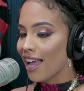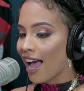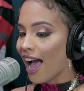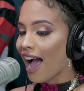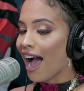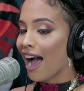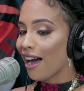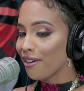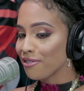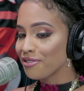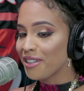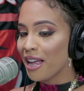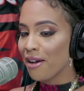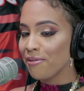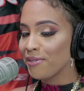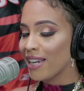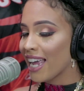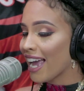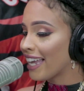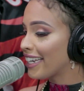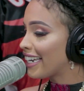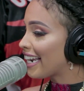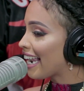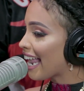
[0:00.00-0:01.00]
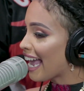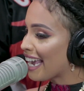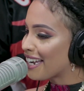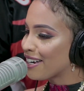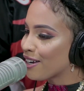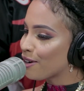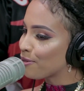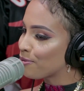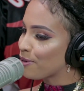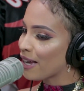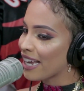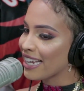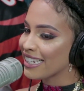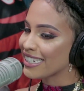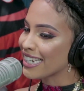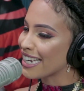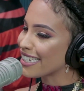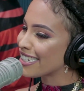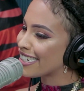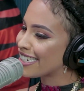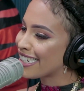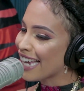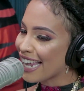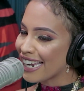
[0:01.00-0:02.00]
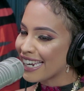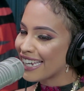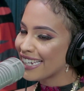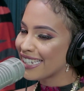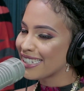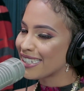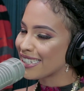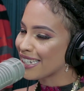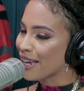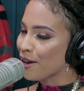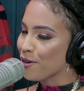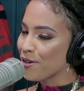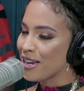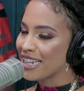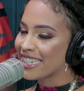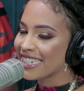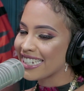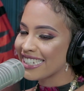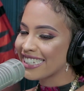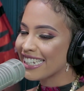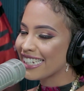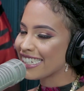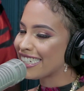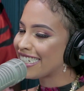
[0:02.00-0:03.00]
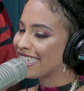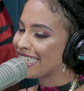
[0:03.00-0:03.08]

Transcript: I have them there on the lineup. Eh? Just shellings. They're waiting to